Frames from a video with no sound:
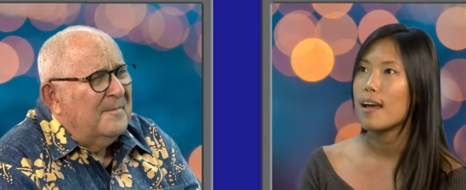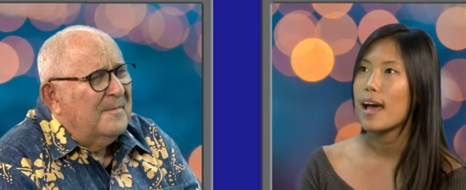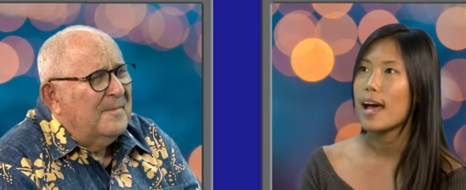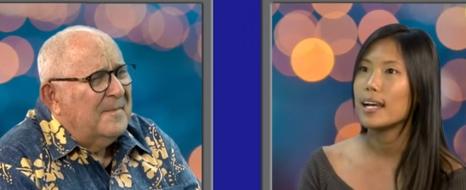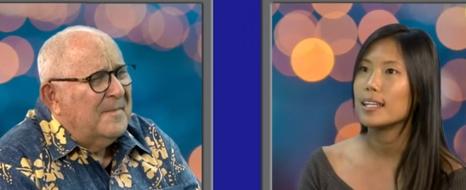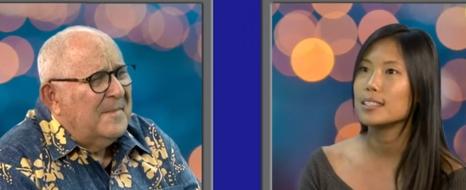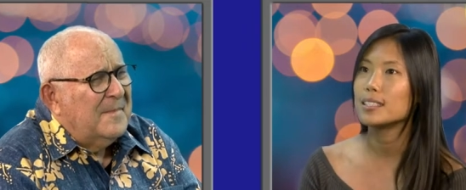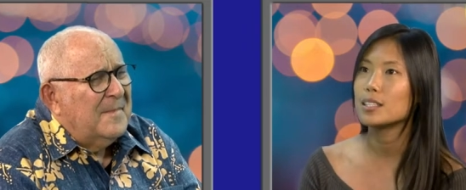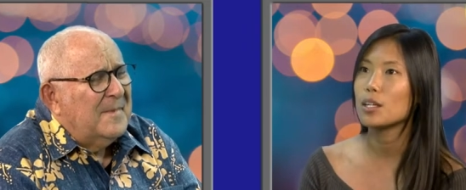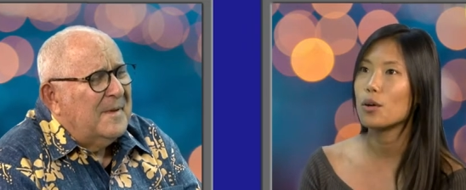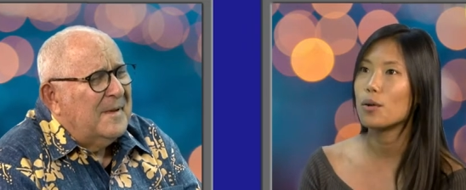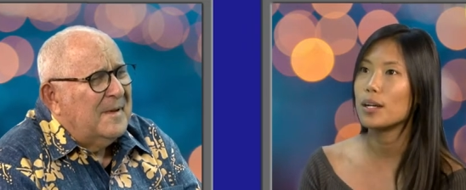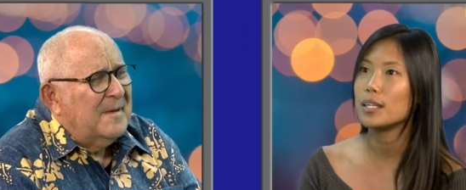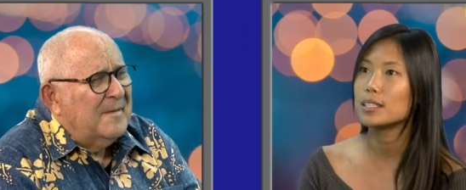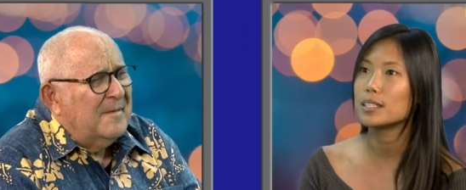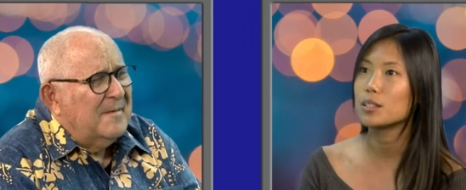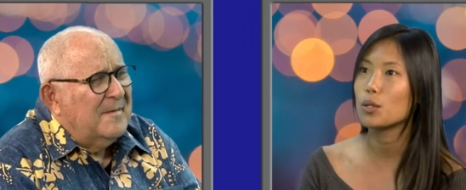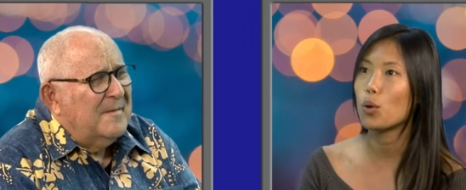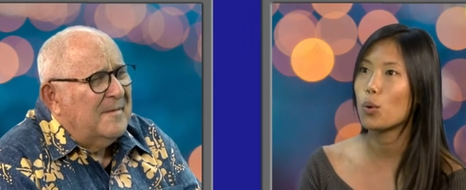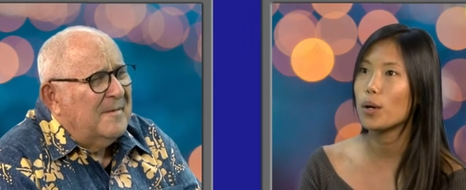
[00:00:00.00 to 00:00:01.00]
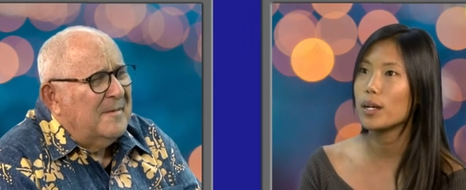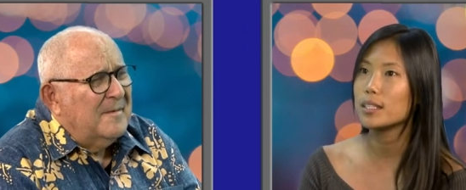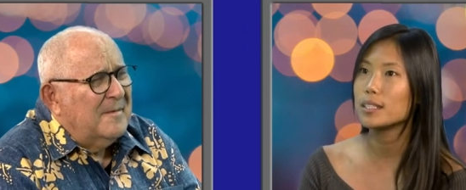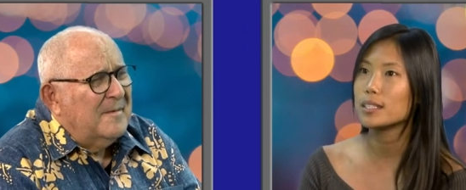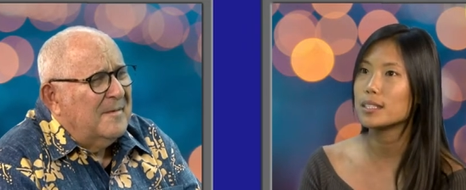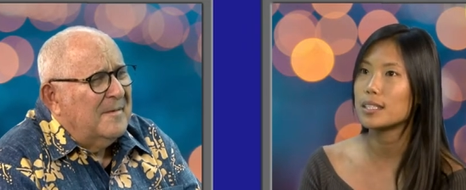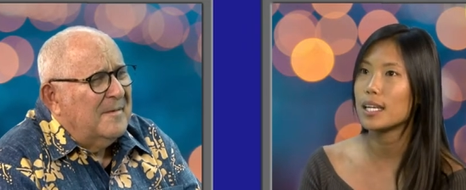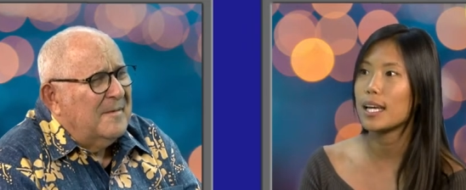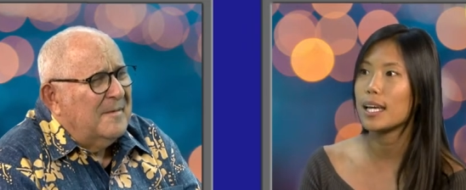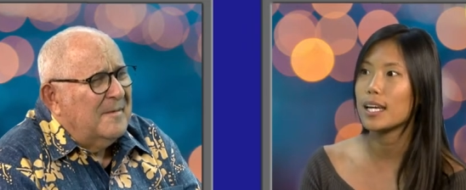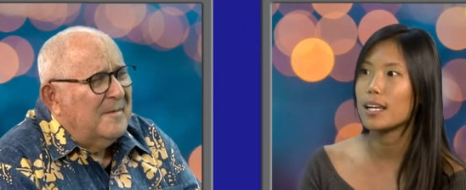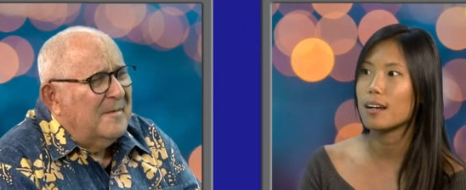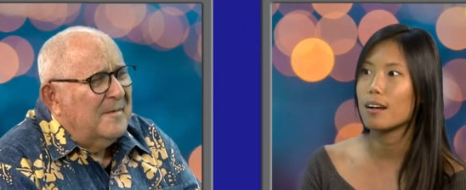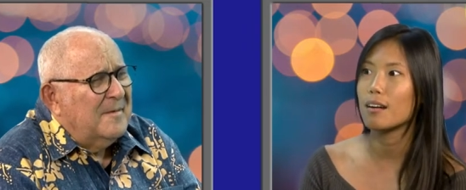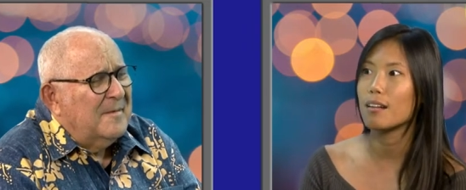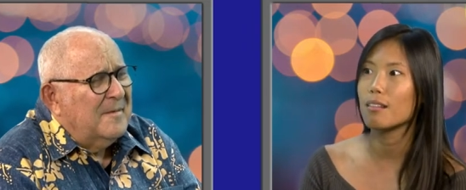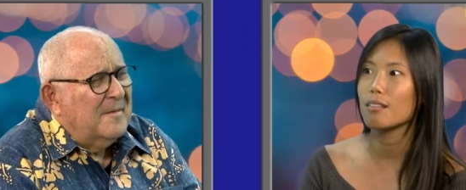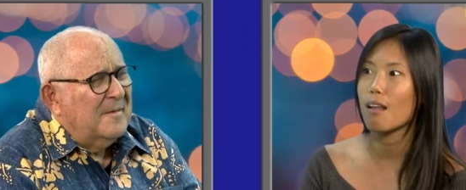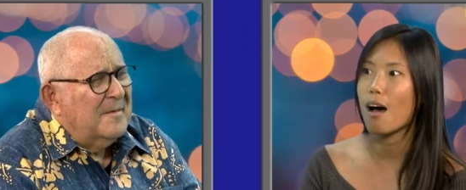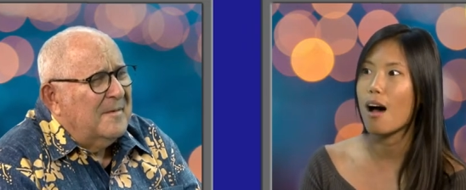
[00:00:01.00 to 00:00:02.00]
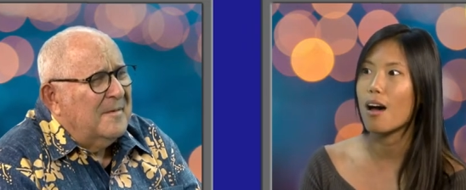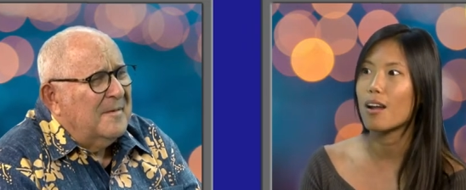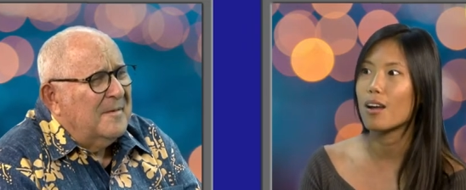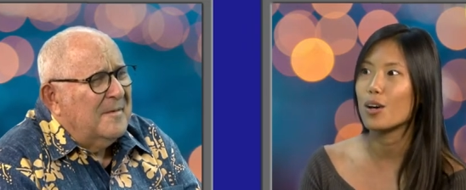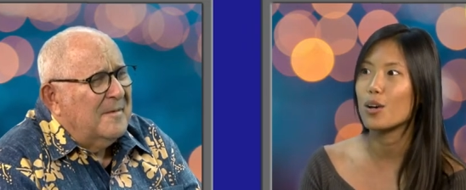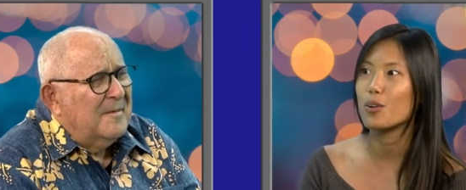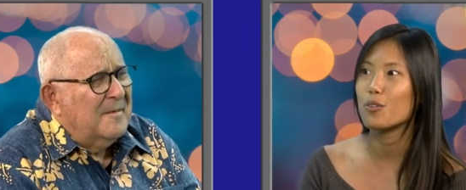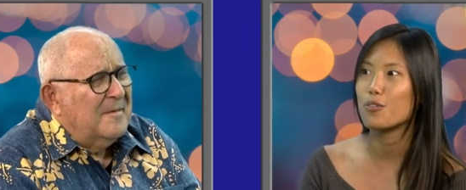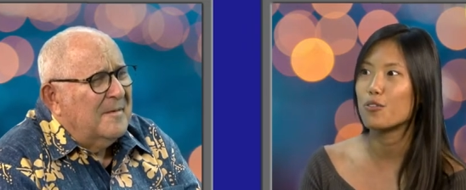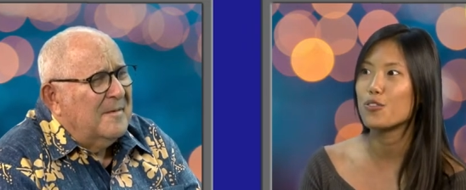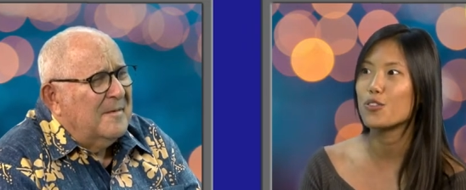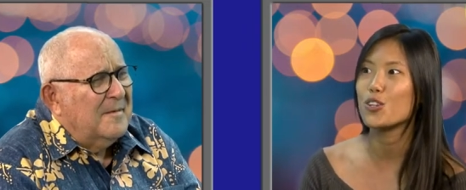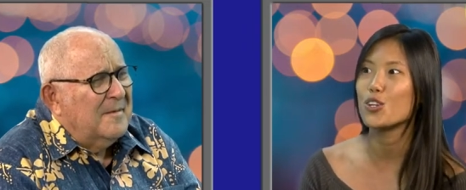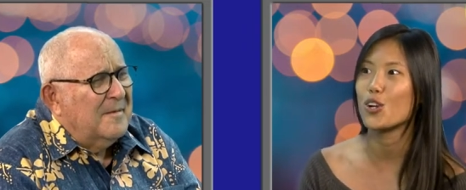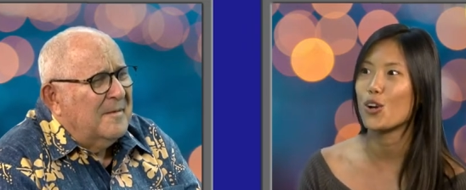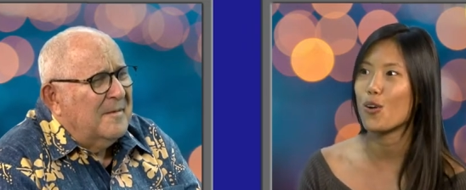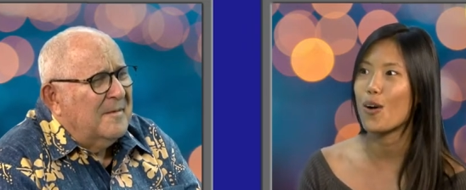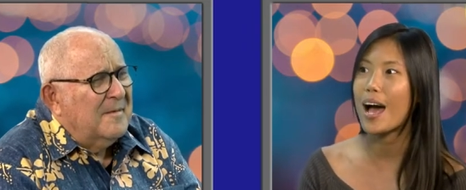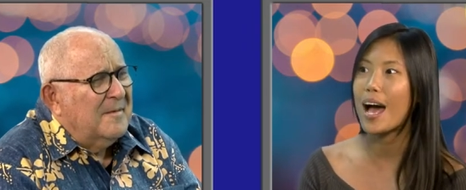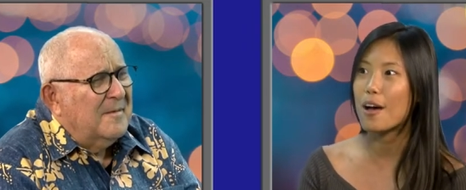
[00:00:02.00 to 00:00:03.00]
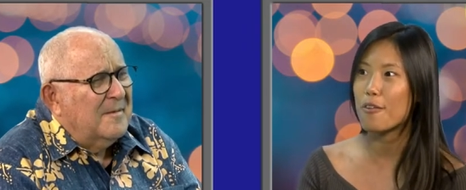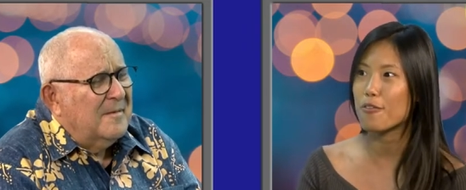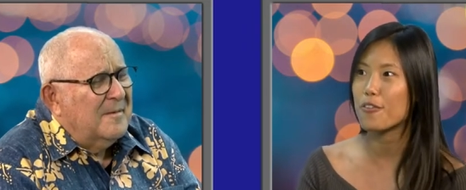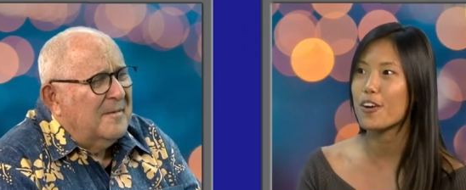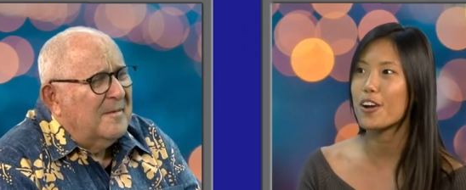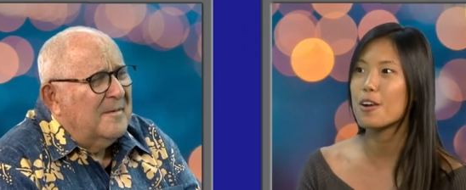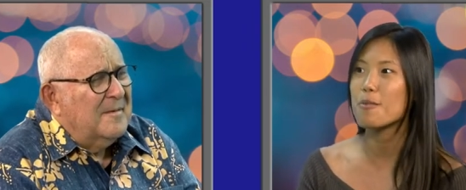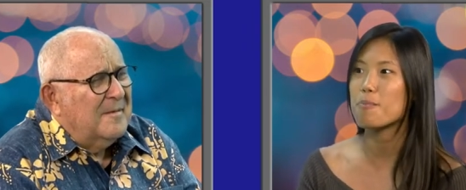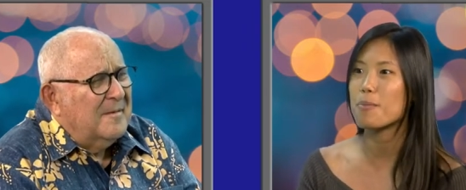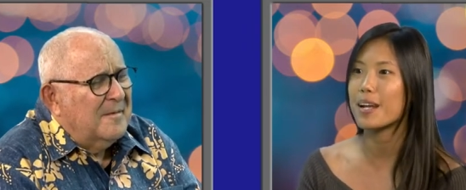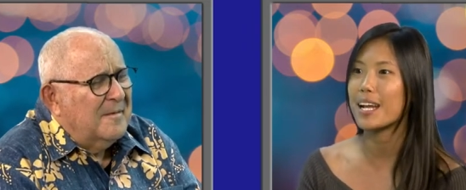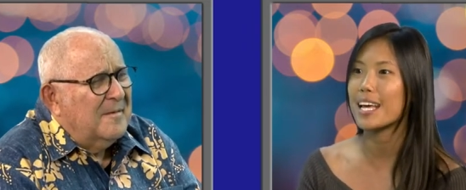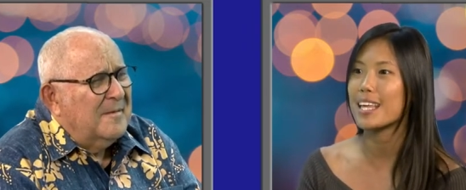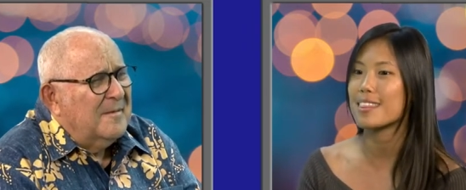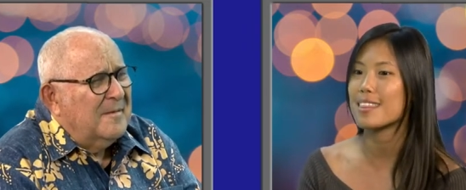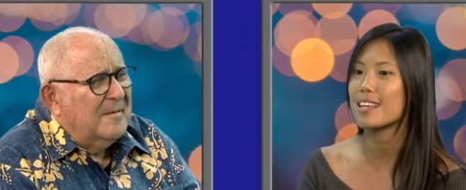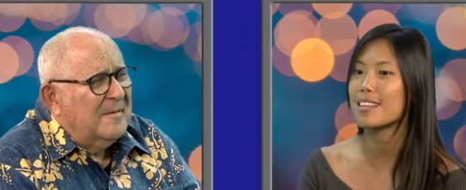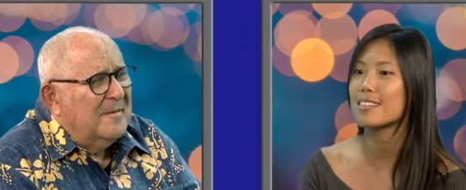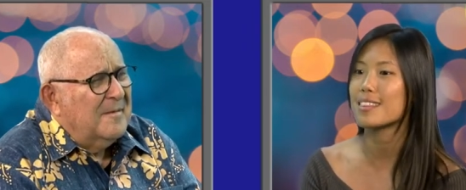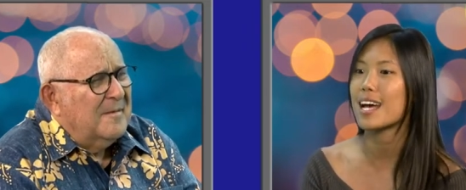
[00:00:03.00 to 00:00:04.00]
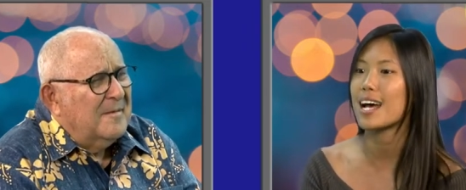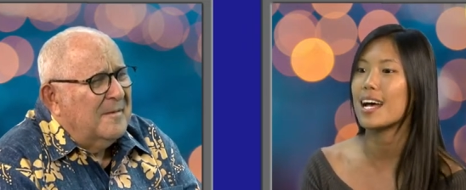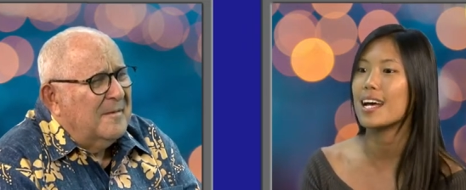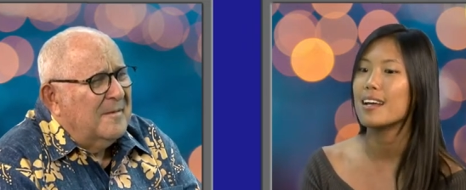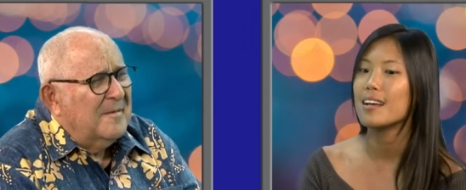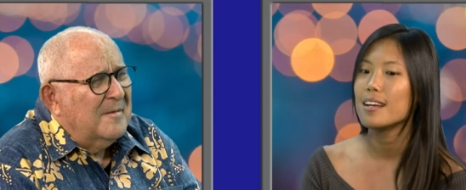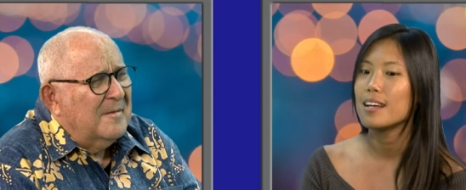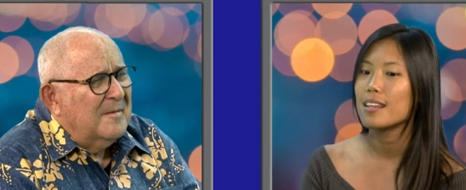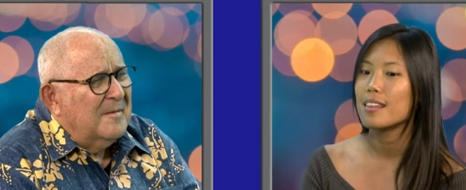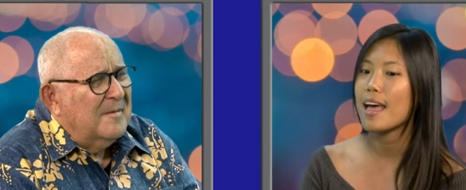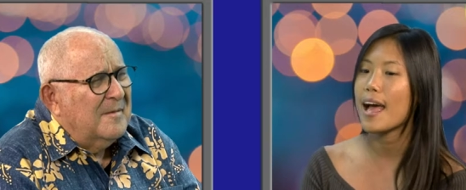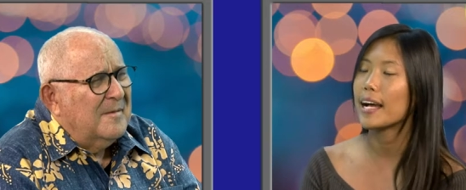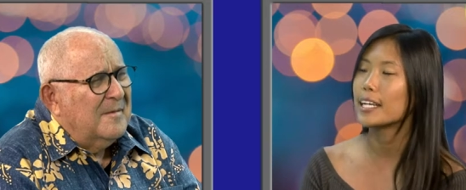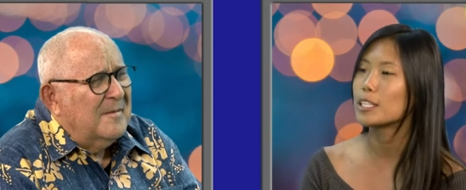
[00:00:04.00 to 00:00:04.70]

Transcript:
Speaker 1: And so it's going to take a lot of, you know, effort, but I think that the